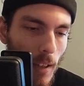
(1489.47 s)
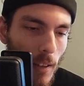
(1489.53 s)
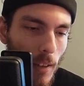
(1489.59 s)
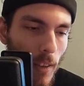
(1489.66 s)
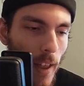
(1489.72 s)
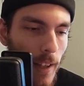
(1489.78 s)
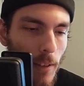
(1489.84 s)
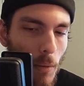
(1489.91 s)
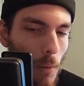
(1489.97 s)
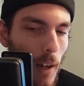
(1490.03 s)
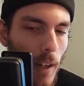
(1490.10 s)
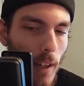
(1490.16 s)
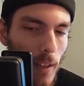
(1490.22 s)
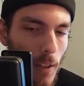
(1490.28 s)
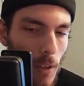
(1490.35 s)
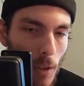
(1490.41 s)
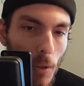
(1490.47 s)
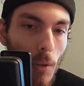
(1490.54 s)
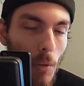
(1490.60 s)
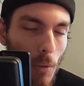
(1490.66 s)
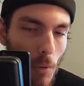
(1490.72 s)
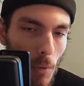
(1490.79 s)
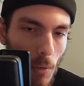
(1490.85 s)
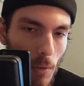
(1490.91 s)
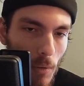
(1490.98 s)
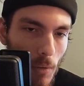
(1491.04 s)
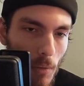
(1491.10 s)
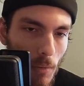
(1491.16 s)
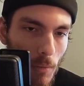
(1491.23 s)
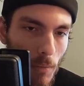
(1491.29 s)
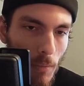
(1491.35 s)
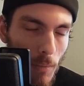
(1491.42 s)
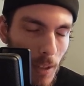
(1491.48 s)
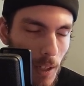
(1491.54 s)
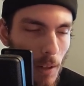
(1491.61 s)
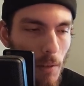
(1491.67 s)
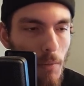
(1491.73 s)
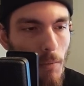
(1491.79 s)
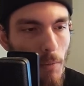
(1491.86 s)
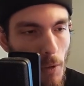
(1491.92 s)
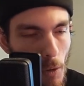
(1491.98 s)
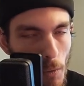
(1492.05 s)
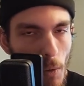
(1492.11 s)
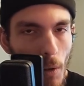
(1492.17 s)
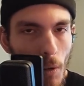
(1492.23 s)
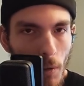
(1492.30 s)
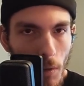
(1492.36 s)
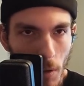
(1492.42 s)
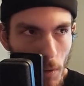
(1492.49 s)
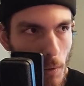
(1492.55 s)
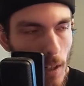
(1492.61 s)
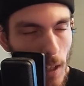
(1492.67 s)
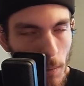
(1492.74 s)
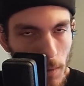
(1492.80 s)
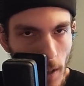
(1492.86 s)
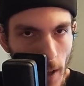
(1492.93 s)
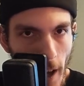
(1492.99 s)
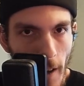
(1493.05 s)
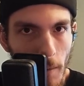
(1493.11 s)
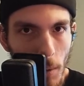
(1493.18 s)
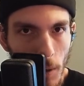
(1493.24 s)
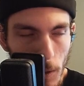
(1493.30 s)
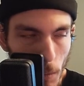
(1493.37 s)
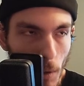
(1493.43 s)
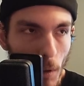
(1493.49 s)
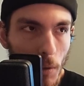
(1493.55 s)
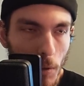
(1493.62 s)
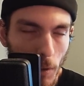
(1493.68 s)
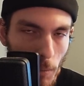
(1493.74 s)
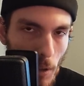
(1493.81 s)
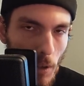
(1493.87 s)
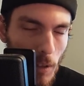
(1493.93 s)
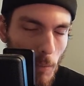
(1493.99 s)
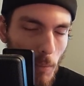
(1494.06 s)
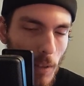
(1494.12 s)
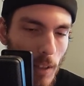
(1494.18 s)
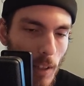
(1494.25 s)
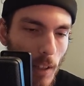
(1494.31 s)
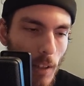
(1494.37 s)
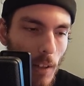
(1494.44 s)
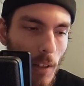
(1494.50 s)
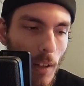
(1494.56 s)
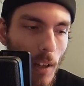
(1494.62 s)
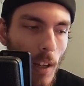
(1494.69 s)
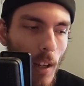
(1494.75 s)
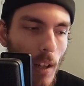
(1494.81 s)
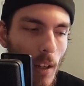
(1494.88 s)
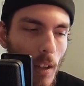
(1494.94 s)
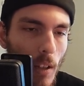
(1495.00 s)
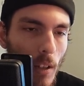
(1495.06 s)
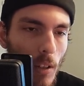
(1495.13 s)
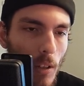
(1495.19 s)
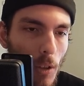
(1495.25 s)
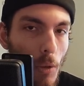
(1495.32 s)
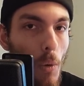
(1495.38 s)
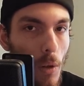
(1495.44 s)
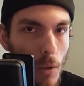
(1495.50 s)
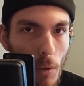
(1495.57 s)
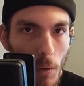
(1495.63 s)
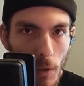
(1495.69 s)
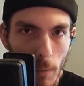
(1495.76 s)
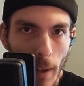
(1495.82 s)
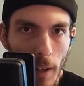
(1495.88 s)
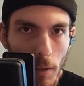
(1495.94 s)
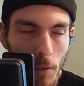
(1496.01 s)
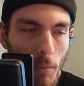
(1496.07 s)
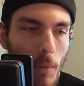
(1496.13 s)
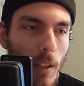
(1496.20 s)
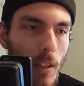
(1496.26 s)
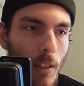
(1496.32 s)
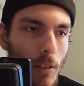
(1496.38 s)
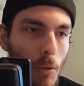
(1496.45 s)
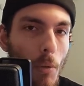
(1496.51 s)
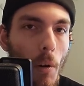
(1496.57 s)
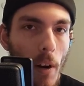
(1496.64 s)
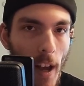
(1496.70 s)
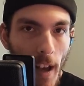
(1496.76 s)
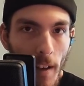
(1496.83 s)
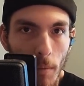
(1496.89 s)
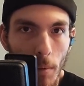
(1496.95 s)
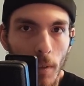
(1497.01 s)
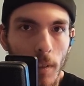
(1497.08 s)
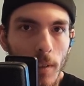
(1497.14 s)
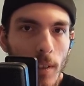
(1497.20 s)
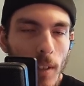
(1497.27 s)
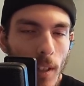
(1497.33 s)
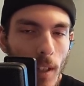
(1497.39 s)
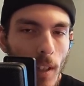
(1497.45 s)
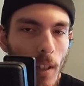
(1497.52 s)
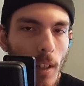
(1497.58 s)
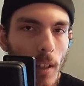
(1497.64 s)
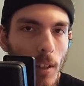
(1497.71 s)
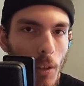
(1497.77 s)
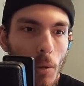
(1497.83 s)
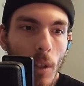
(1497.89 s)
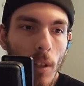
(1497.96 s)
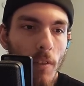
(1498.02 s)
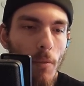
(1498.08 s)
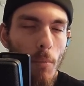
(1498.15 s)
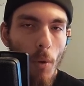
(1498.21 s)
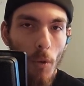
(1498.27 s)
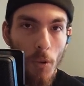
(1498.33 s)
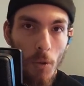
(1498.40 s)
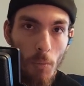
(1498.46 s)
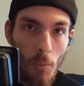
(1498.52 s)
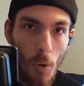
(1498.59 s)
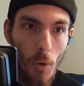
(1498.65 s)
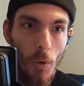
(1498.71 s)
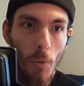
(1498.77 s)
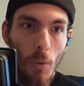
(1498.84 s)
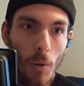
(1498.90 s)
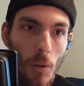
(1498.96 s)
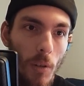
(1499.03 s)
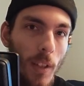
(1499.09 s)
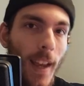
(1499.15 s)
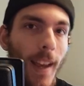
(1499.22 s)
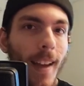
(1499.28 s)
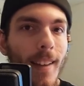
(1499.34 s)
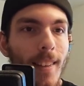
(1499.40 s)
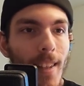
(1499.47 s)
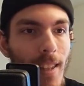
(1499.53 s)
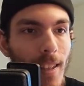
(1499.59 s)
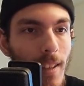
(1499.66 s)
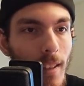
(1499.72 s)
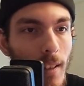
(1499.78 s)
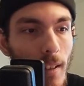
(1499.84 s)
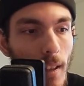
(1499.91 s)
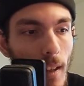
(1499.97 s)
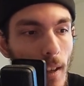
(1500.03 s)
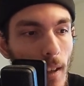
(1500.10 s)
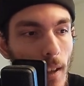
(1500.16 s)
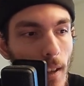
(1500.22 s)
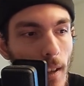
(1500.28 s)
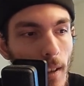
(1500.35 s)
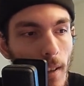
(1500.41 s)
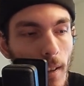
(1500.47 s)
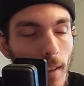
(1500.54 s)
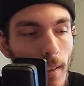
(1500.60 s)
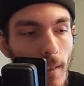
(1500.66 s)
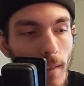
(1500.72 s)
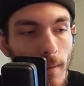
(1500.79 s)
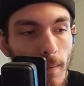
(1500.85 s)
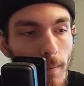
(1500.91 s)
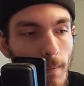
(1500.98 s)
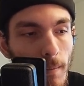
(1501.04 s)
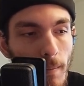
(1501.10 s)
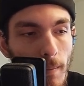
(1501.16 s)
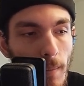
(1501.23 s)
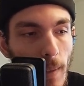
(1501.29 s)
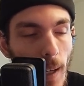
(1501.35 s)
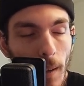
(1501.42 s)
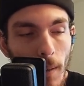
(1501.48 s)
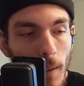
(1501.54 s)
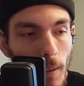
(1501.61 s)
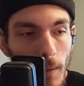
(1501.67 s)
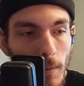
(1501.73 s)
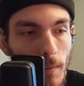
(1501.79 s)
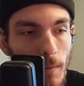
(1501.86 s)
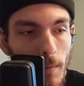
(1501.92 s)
that's why you, you know, the royal you when it comes to half bloods, but also Percy in particular, you are so special because you are half bloods. You live in both the mortal world and the, I don't know,